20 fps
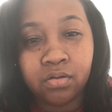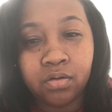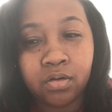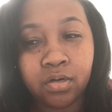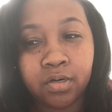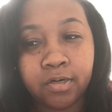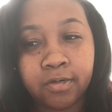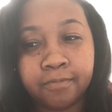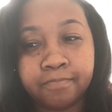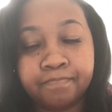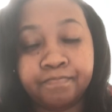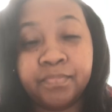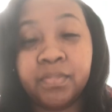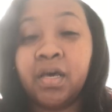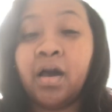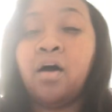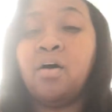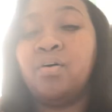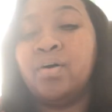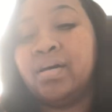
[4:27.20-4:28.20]

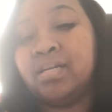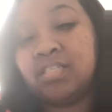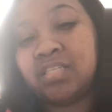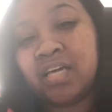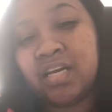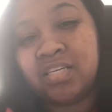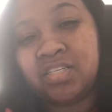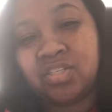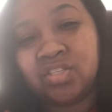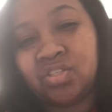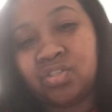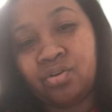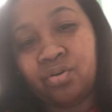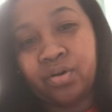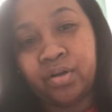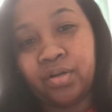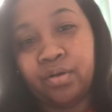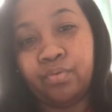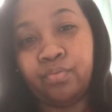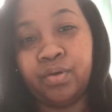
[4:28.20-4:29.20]
all education
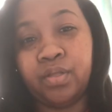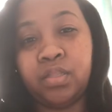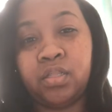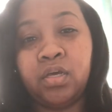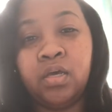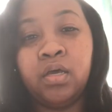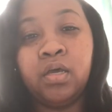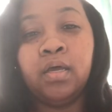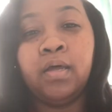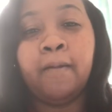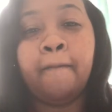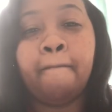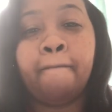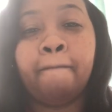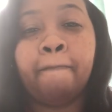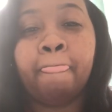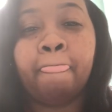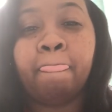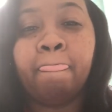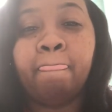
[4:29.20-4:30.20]
started, with
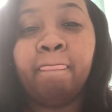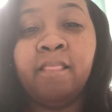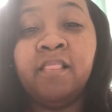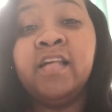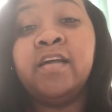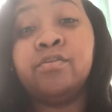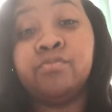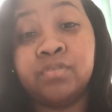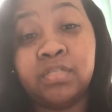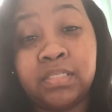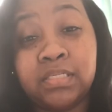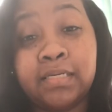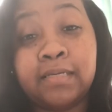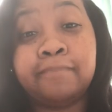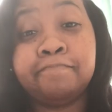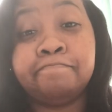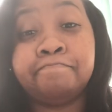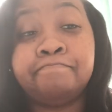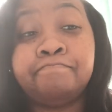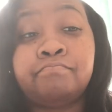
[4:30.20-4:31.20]
literacy
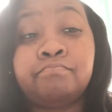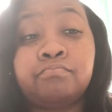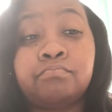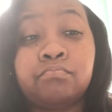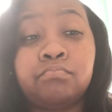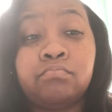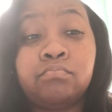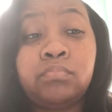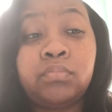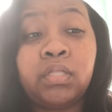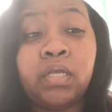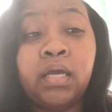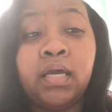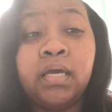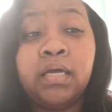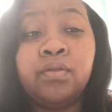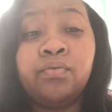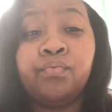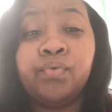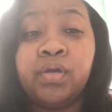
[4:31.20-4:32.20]

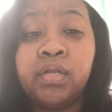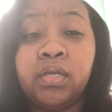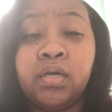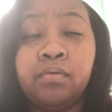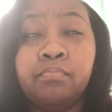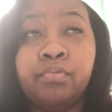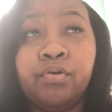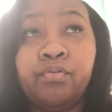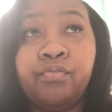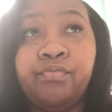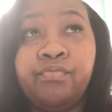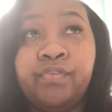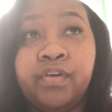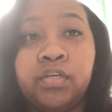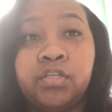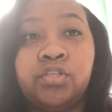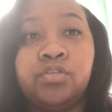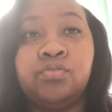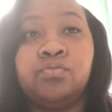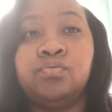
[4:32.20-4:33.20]
and reading both
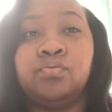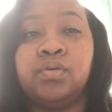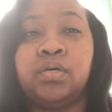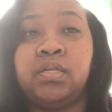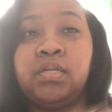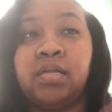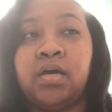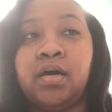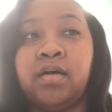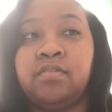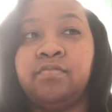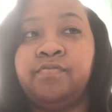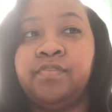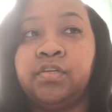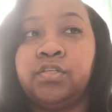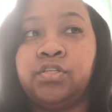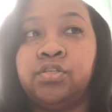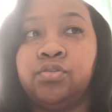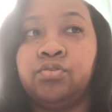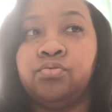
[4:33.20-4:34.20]
fictional and
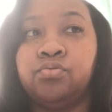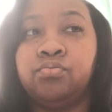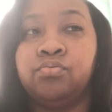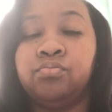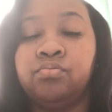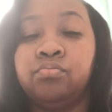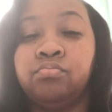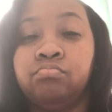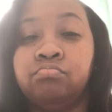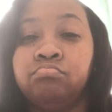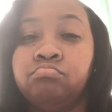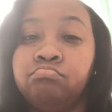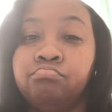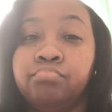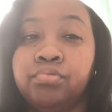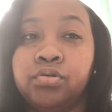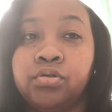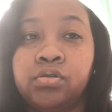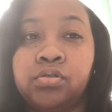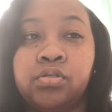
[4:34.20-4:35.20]
non-fictional
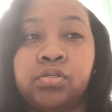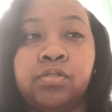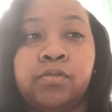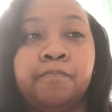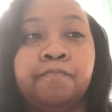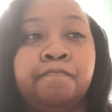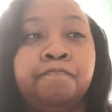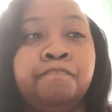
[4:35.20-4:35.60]
books.